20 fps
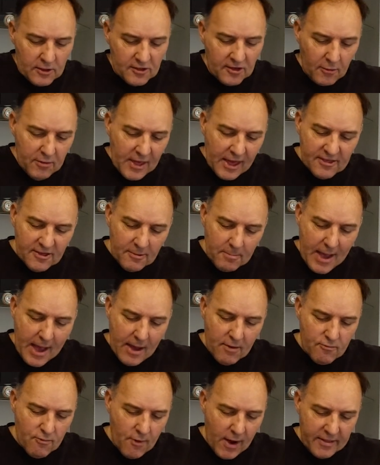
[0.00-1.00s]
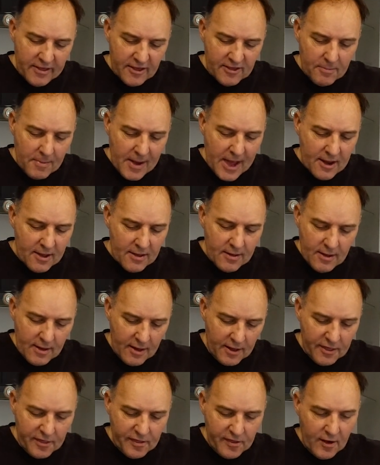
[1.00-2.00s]
So that's about right. There's
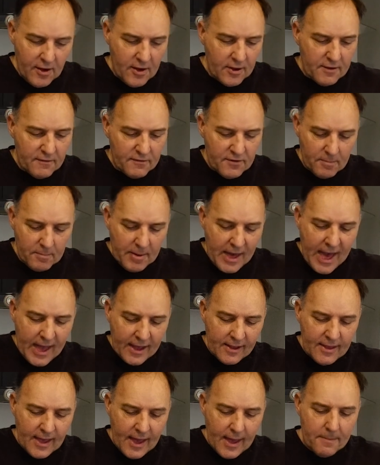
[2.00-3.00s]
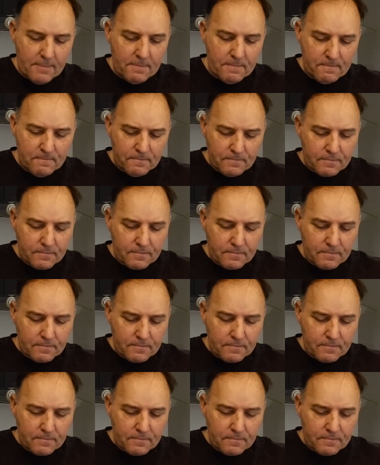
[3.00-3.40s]
about a third of the pack there.